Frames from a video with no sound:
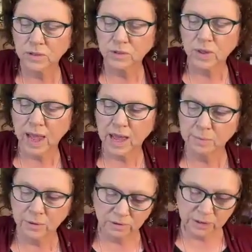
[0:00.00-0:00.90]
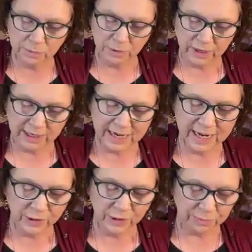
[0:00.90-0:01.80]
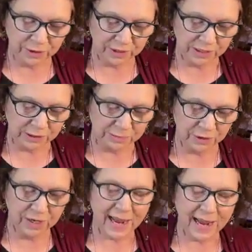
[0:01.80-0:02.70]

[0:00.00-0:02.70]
So the animal spirit, eagle spirit, spirit